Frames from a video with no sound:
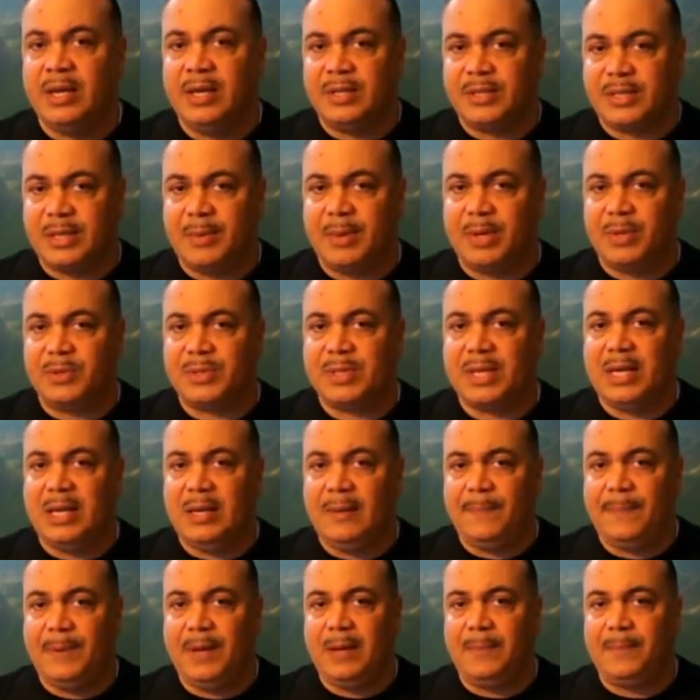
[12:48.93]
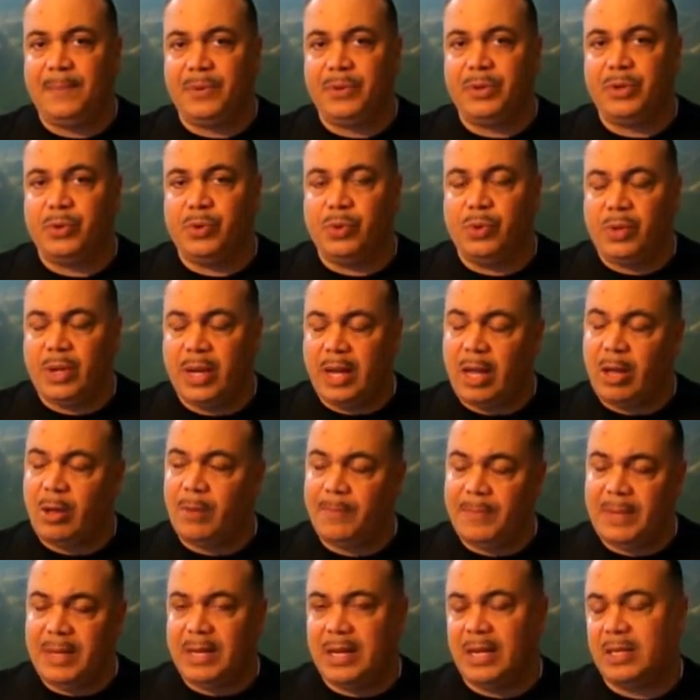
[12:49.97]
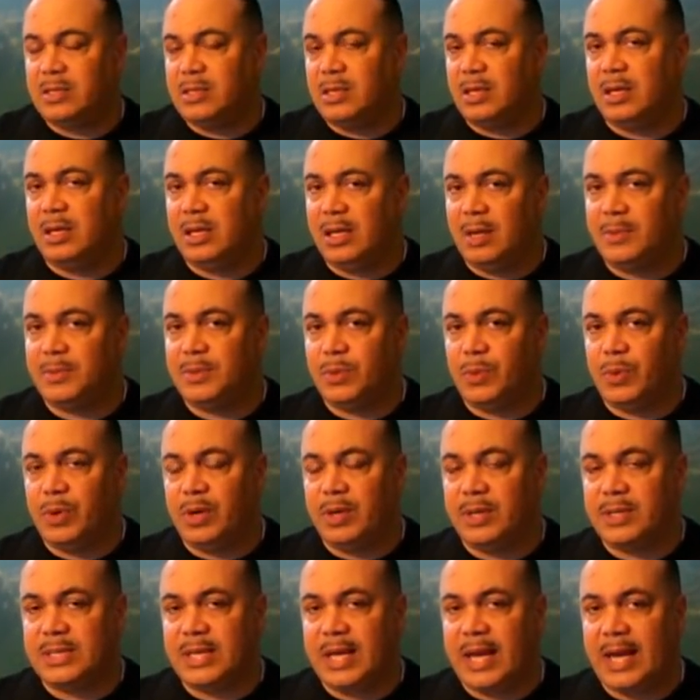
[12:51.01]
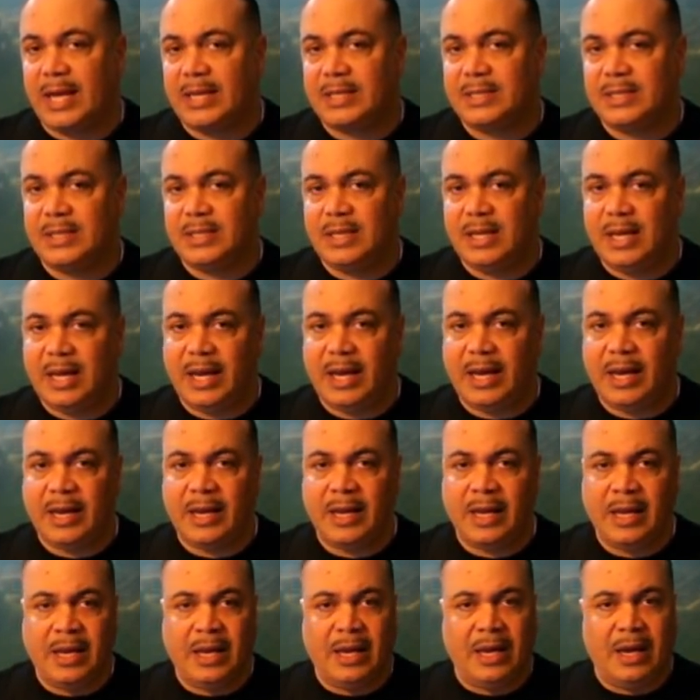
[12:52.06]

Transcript: some of those key people who helped me get the club to where it's at today.